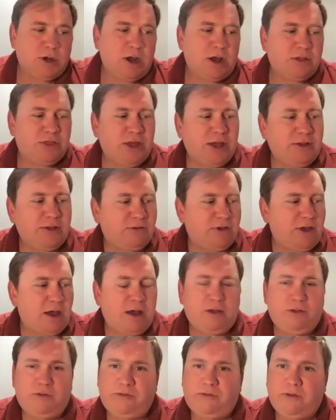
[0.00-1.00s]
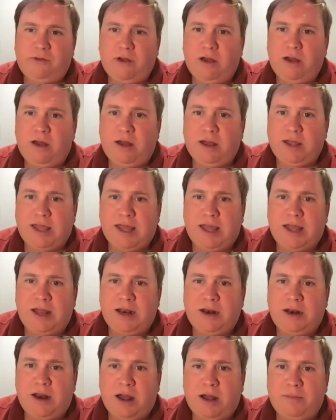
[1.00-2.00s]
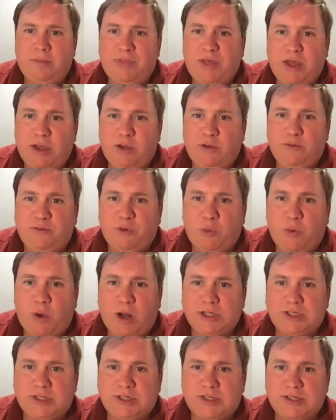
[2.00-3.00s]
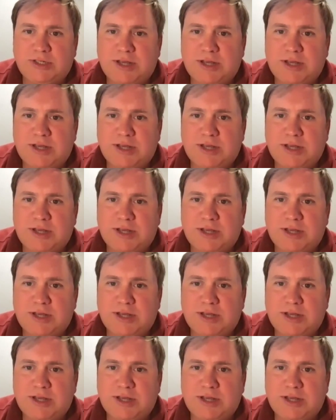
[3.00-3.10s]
thanks, guys, again. Thank you for watching this